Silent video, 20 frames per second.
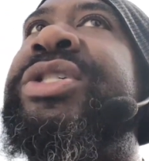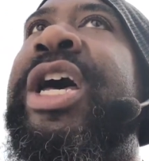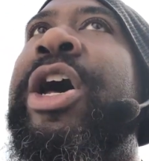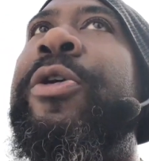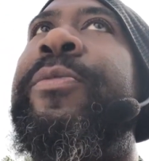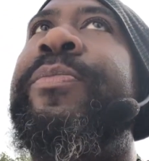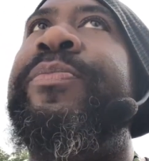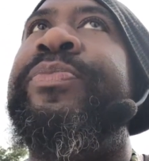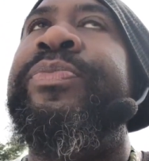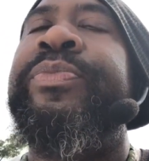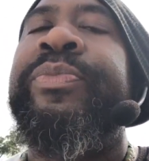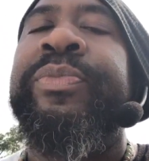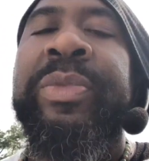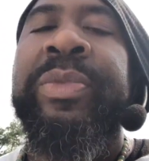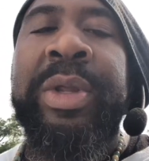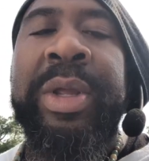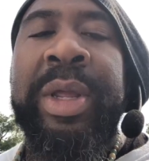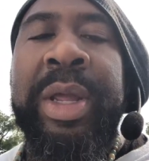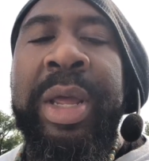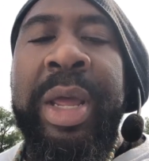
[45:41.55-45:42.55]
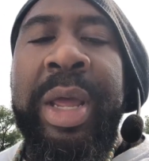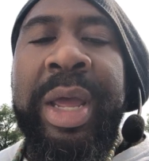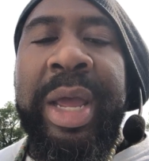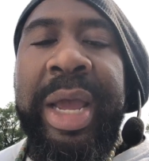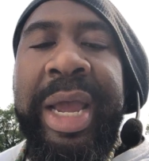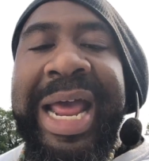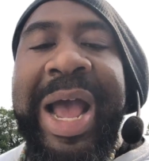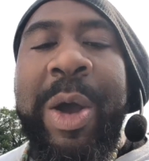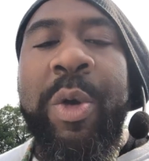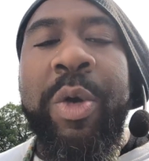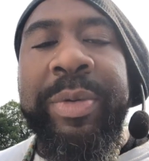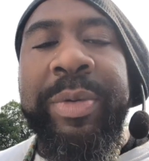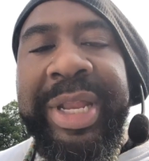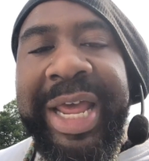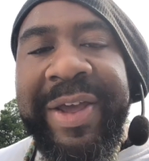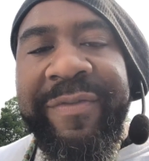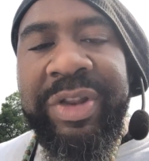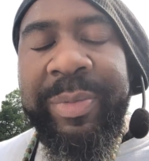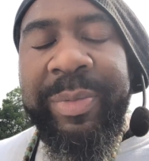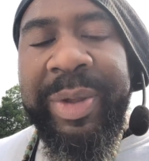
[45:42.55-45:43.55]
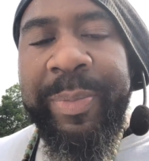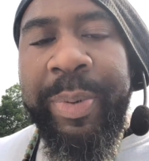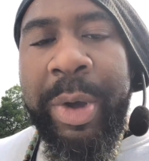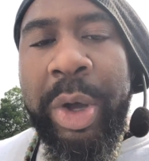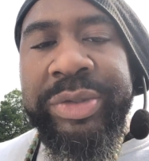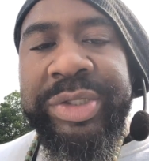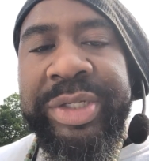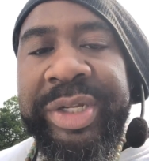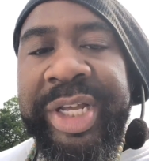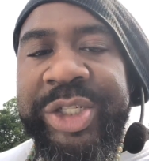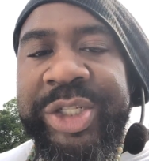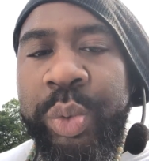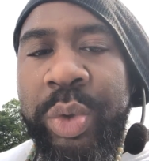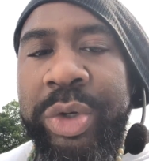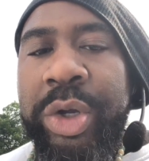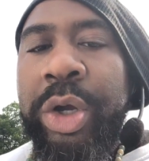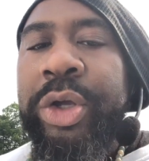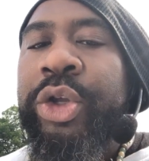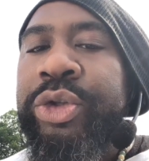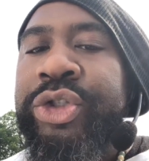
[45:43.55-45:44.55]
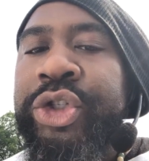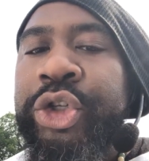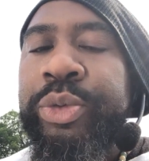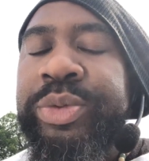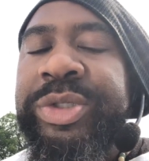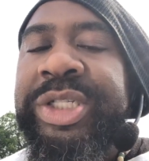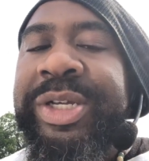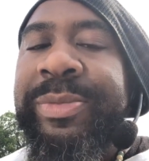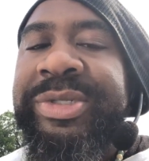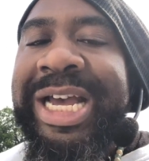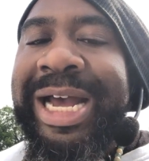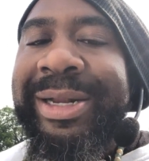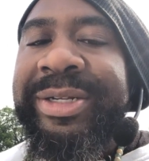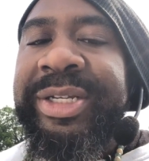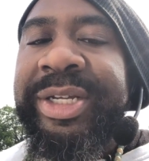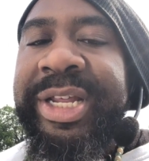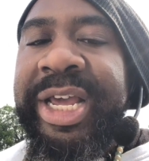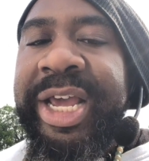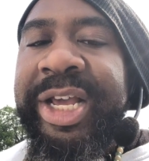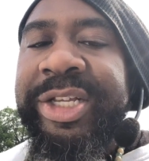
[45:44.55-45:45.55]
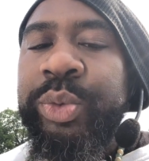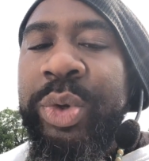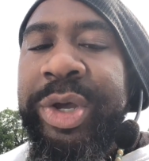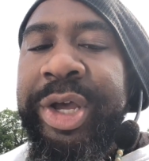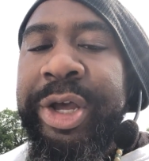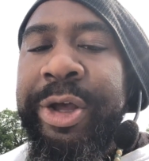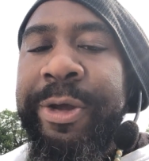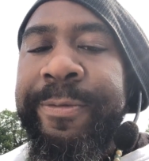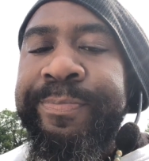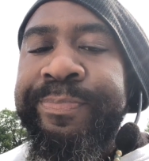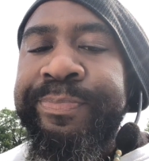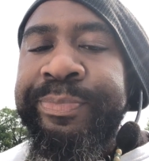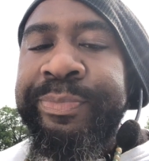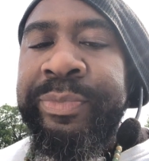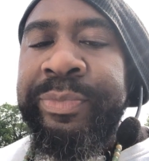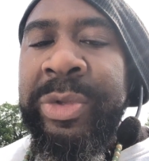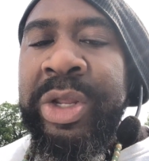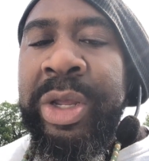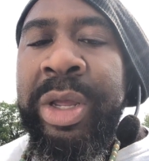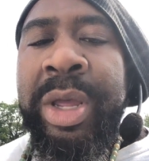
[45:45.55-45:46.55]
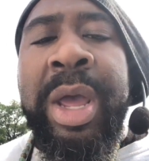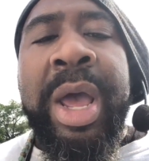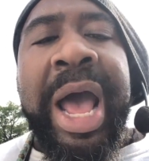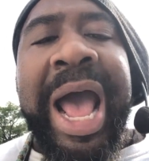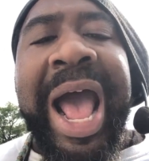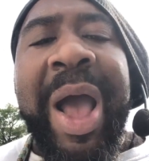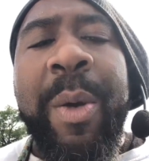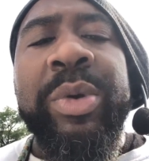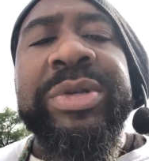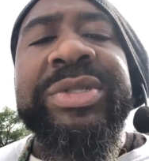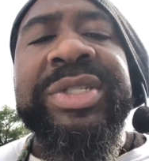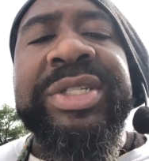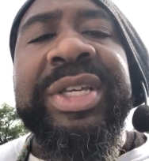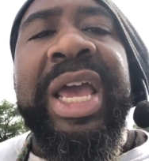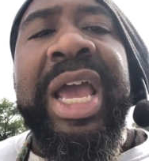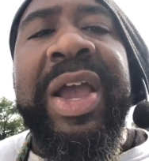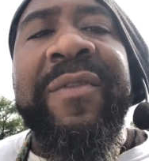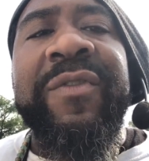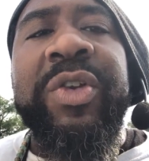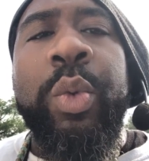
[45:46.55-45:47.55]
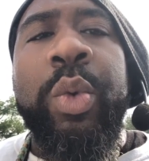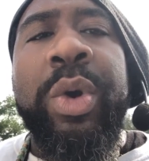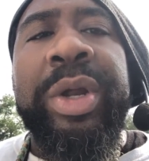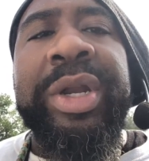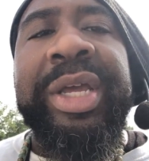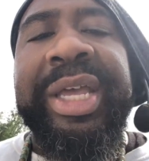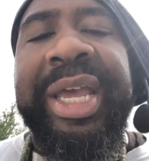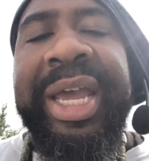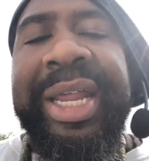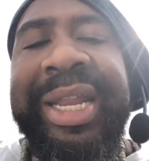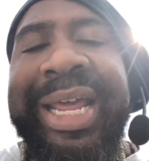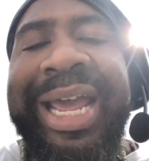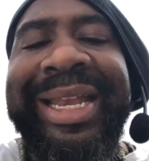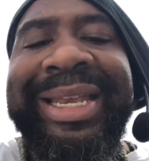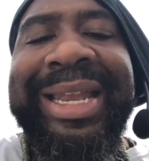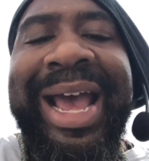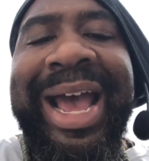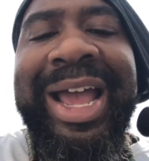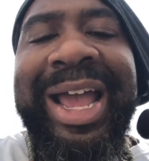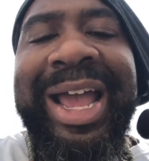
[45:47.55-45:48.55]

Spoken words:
those out. And I will definitely be posting this one on YouTube sometime today as well. I will see everyone again at